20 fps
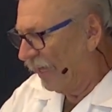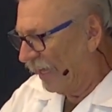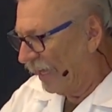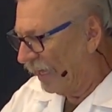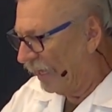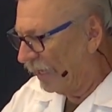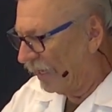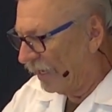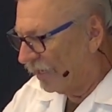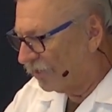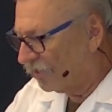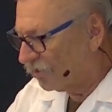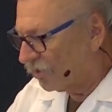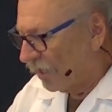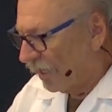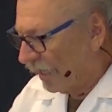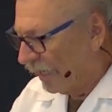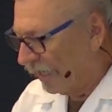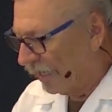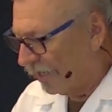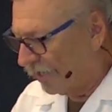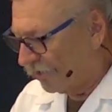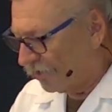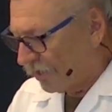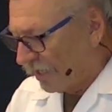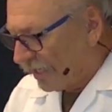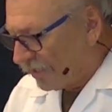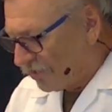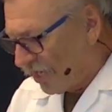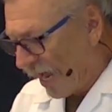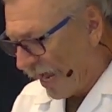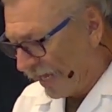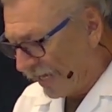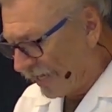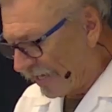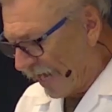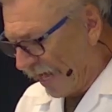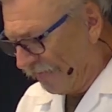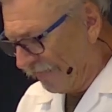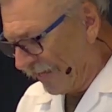It is, it is
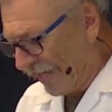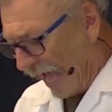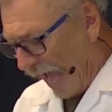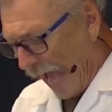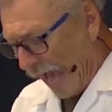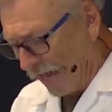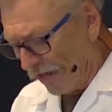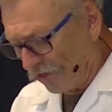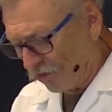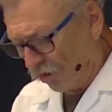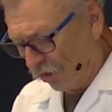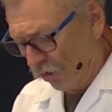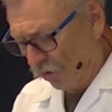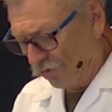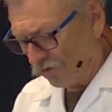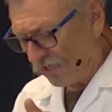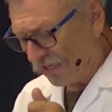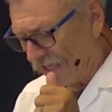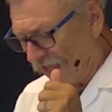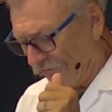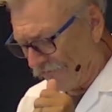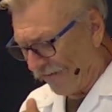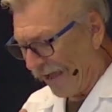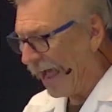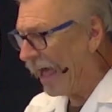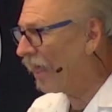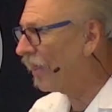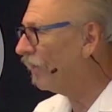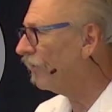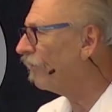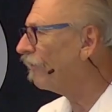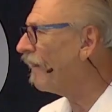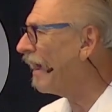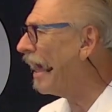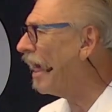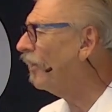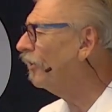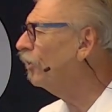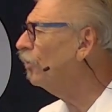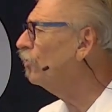taking on the attitudes and the val-
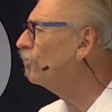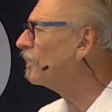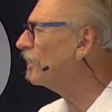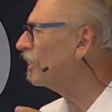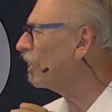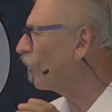values and the